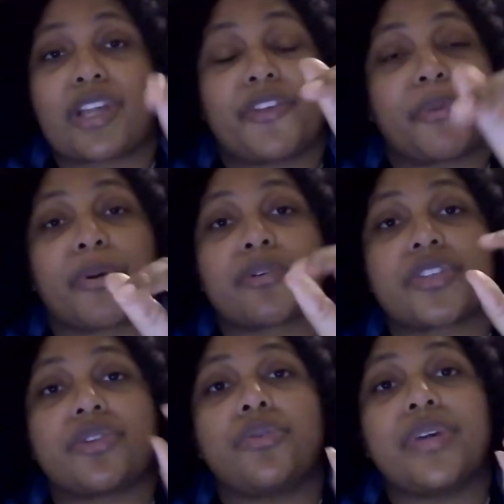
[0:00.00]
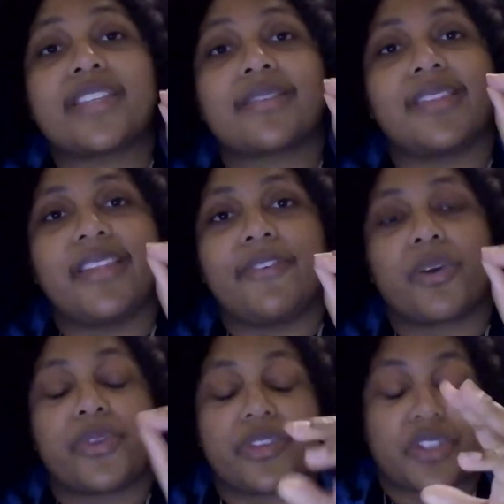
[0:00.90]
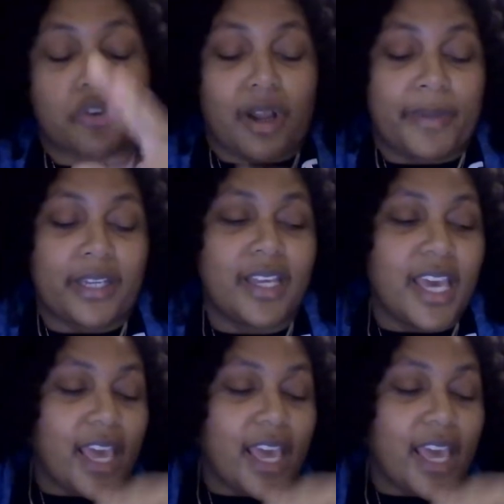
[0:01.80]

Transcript: on the person who is living with this trauma.